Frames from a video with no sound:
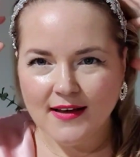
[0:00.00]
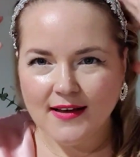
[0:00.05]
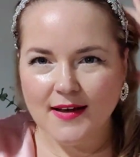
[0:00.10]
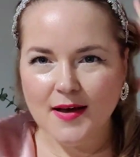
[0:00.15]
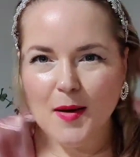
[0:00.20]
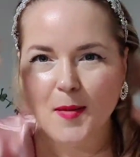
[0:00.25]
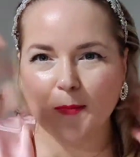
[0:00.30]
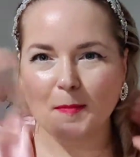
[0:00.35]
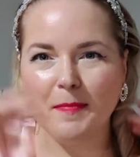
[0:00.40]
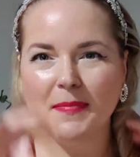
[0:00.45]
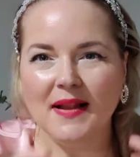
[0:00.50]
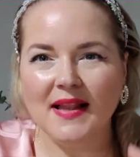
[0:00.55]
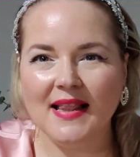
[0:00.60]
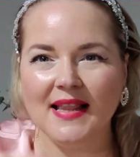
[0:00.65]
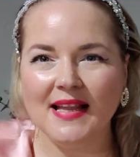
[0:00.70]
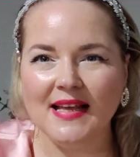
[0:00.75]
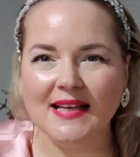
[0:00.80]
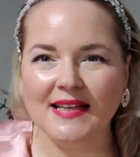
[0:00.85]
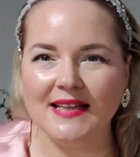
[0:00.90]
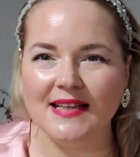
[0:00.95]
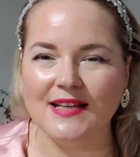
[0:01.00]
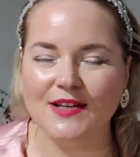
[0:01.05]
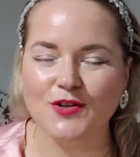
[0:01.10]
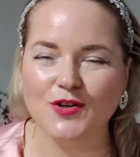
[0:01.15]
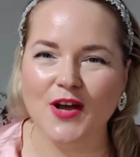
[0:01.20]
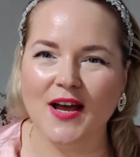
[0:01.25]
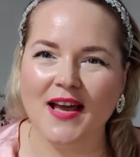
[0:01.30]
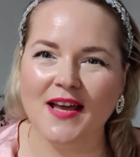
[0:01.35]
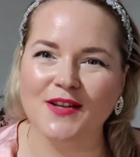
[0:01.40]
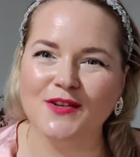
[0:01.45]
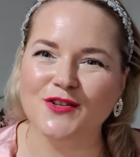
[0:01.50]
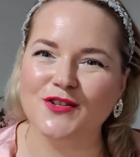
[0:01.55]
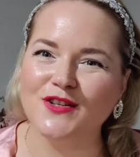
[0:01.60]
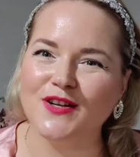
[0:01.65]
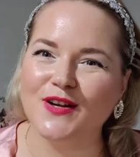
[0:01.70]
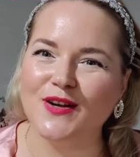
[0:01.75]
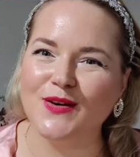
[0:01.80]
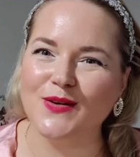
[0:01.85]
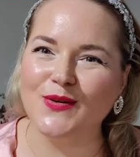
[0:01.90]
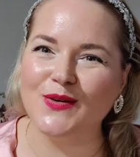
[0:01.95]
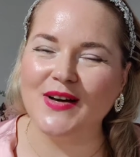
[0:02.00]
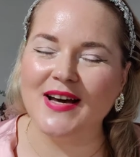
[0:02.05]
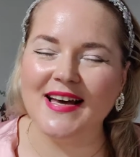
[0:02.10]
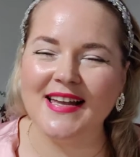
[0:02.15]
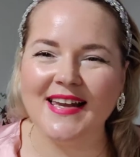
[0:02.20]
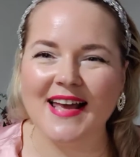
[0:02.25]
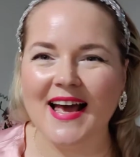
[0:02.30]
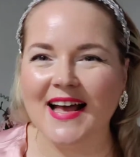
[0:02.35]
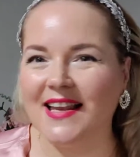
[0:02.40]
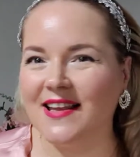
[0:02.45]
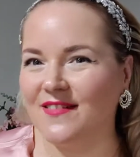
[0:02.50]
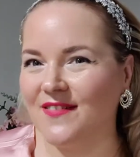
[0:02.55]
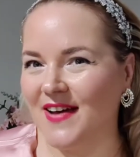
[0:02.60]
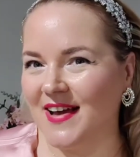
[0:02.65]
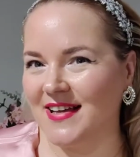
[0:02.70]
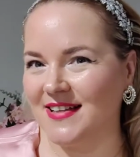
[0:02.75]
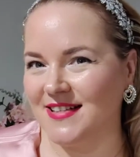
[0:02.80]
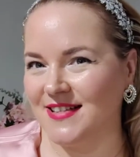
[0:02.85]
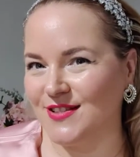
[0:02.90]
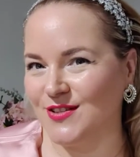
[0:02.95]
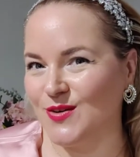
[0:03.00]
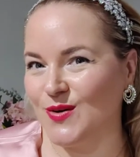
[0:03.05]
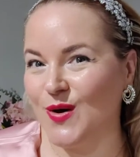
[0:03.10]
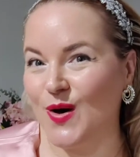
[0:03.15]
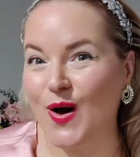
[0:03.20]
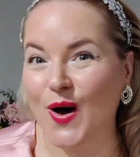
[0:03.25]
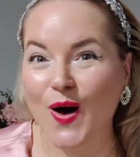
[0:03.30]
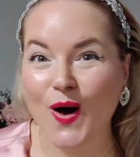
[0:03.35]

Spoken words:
completely change the look and elevate it to a